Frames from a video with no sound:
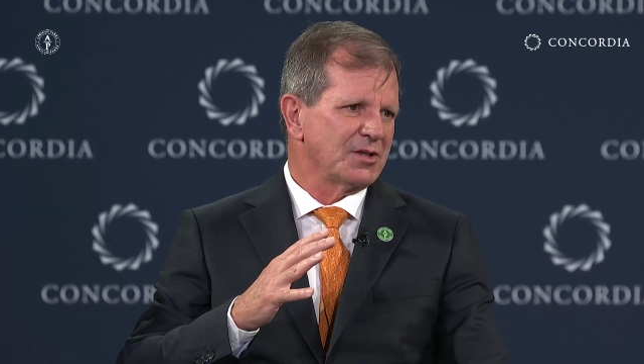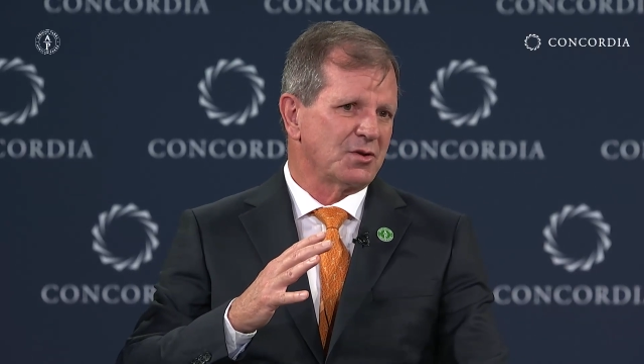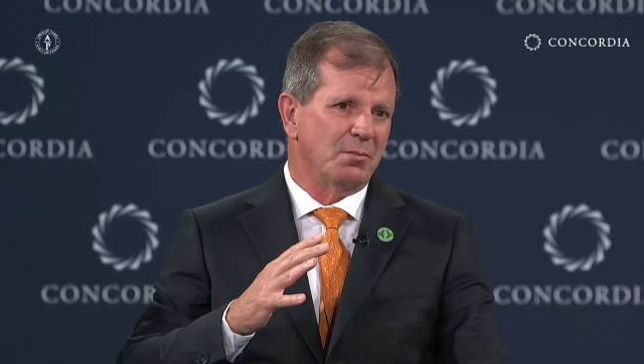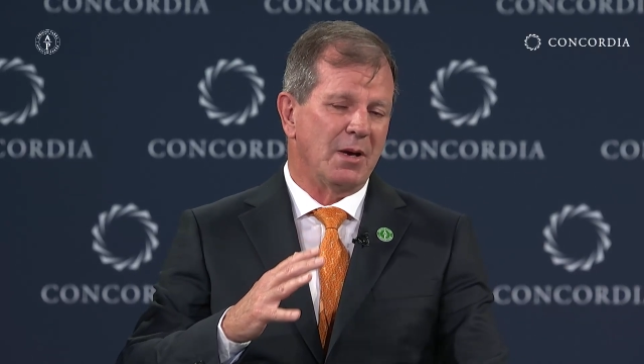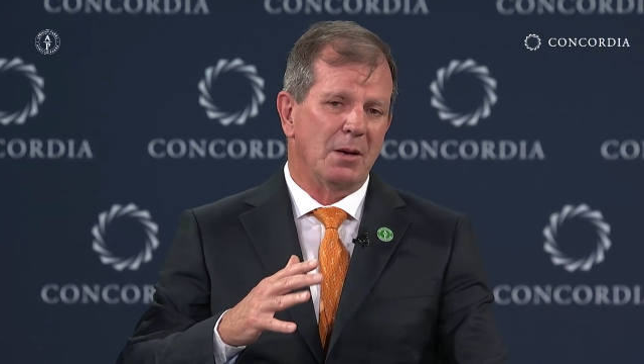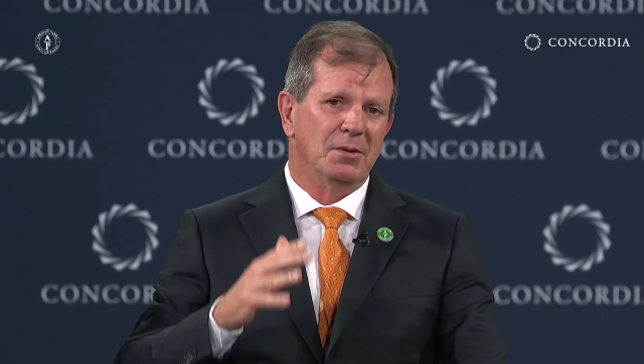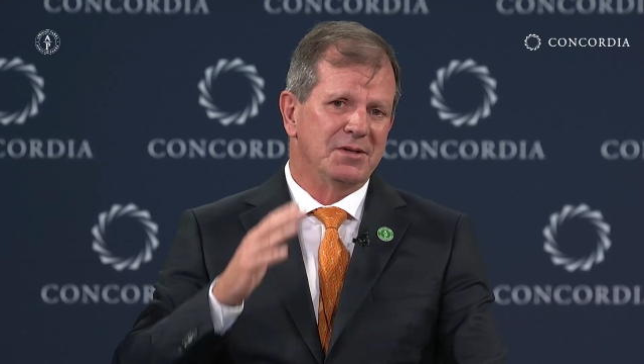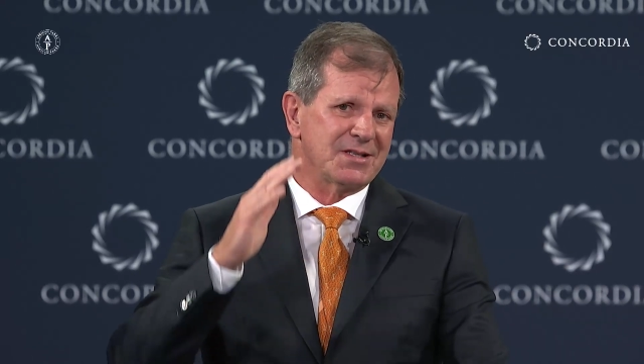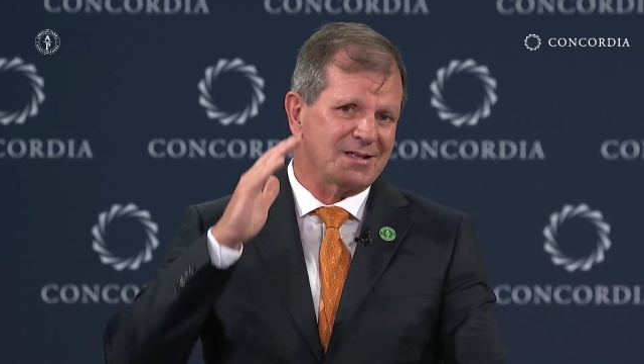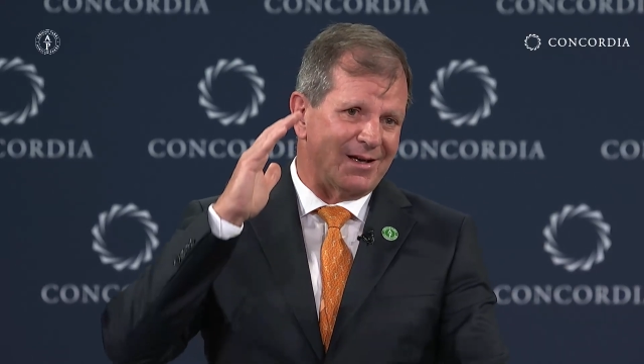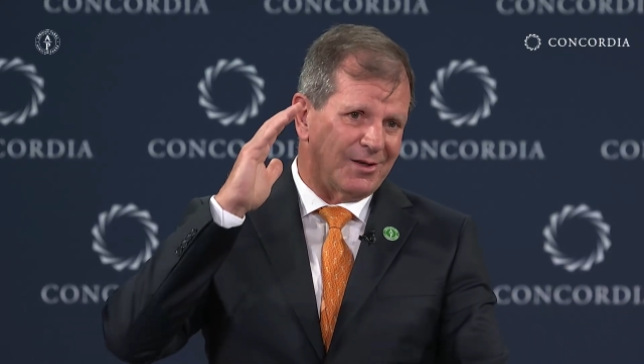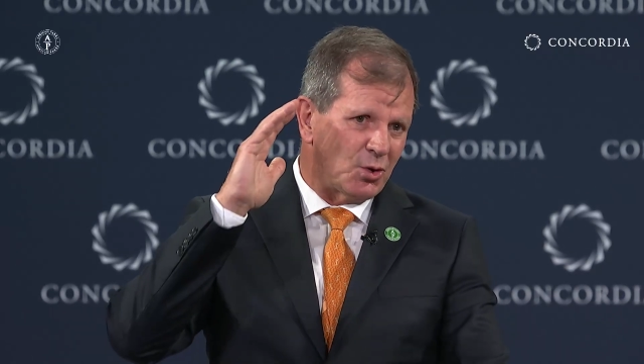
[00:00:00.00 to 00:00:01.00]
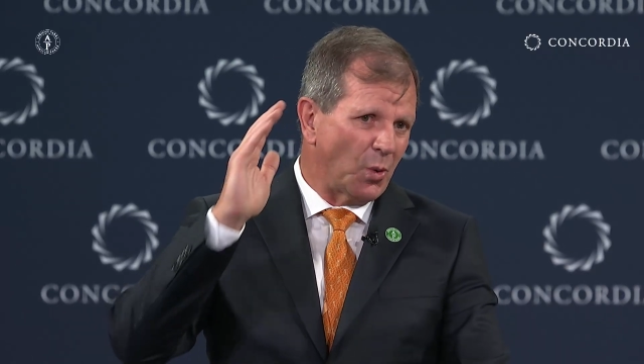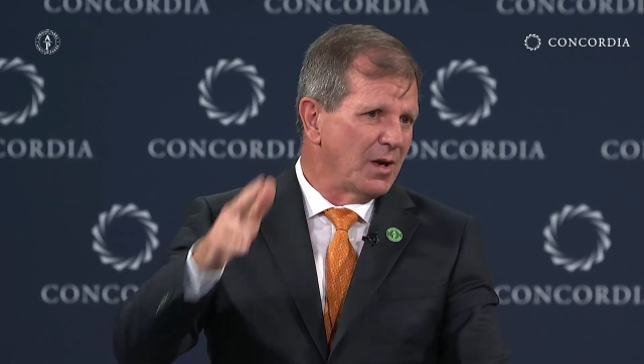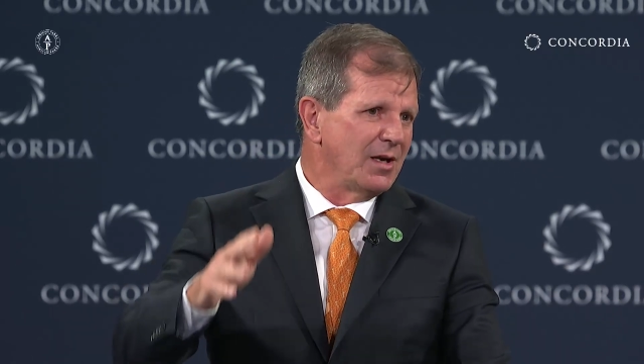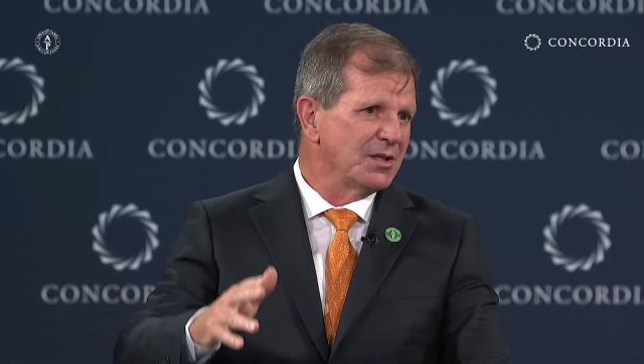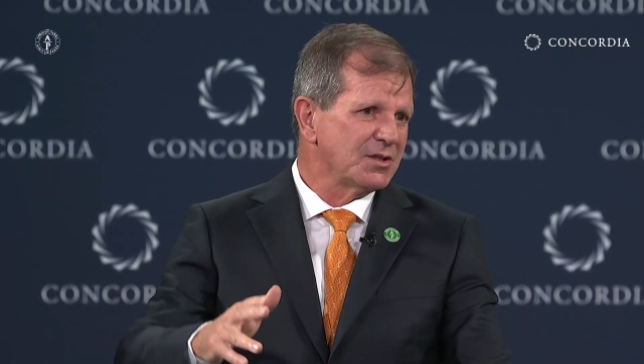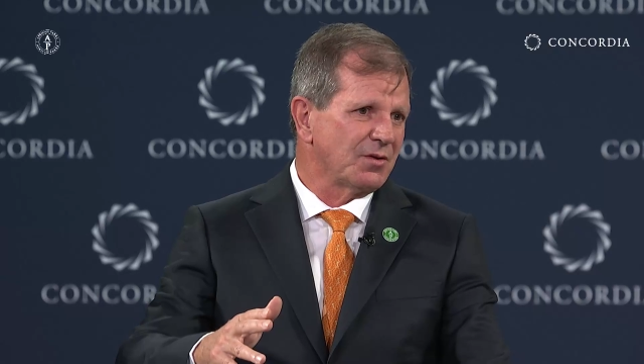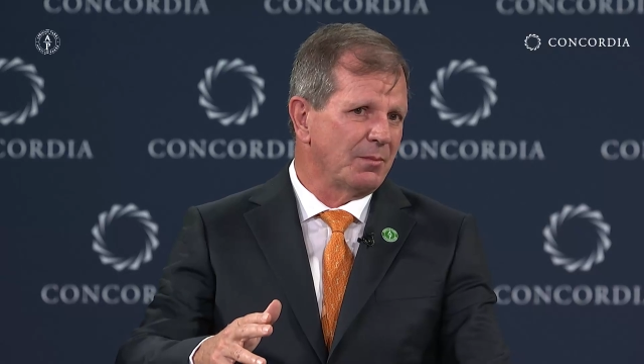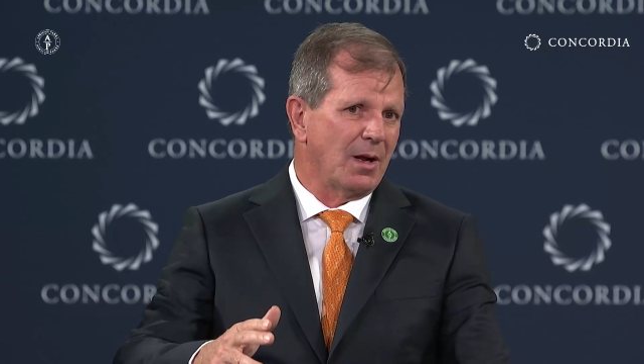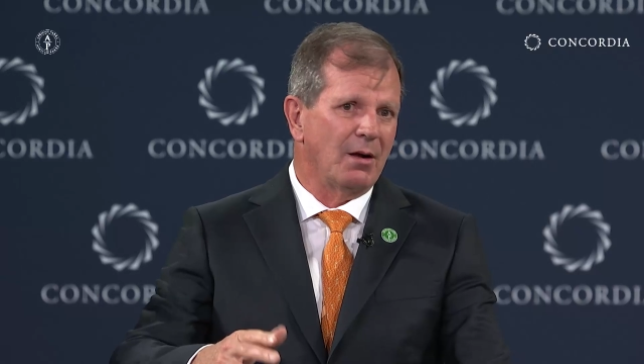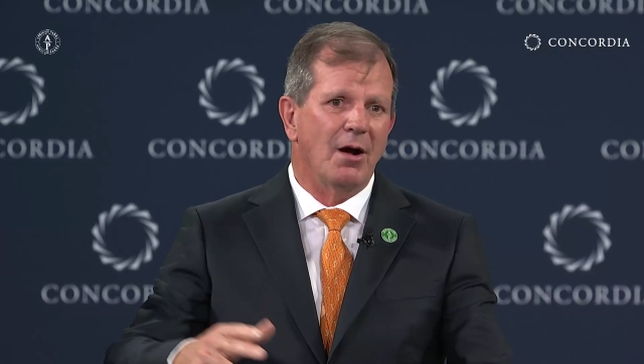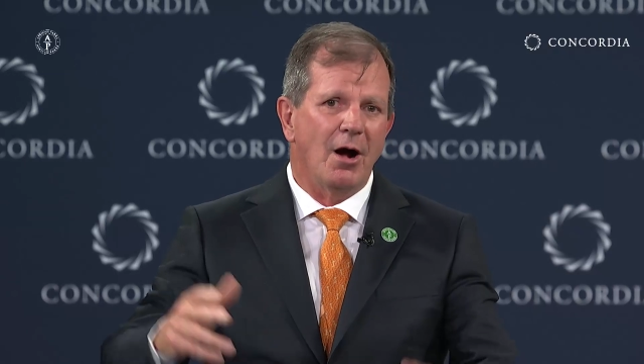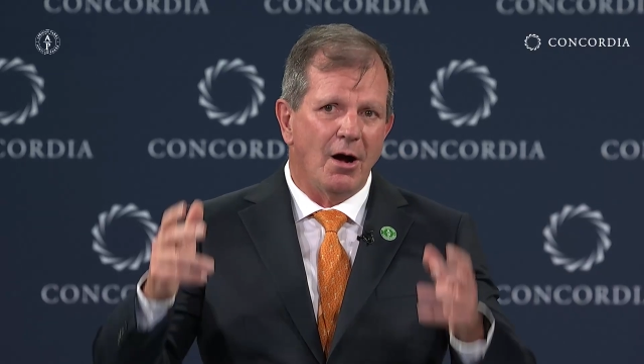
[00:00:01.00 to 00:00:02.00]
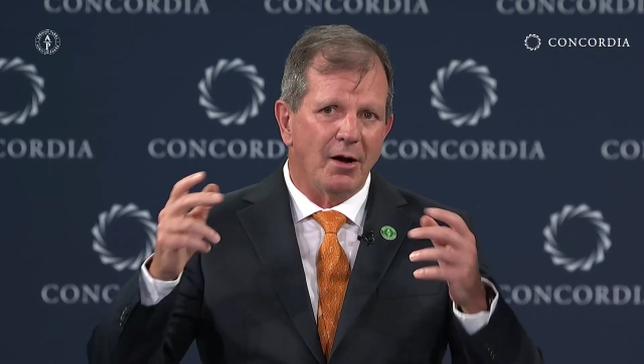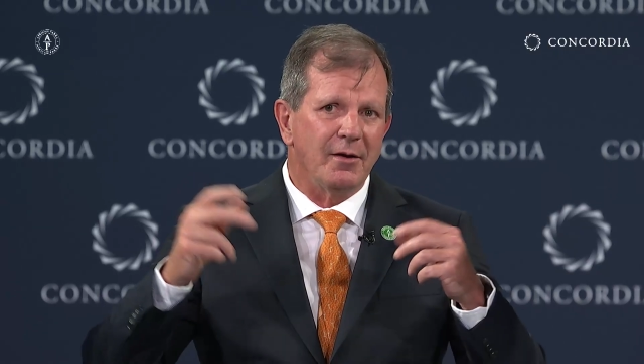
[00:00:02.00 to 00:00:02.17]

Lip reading: to be able to say 20 years from now,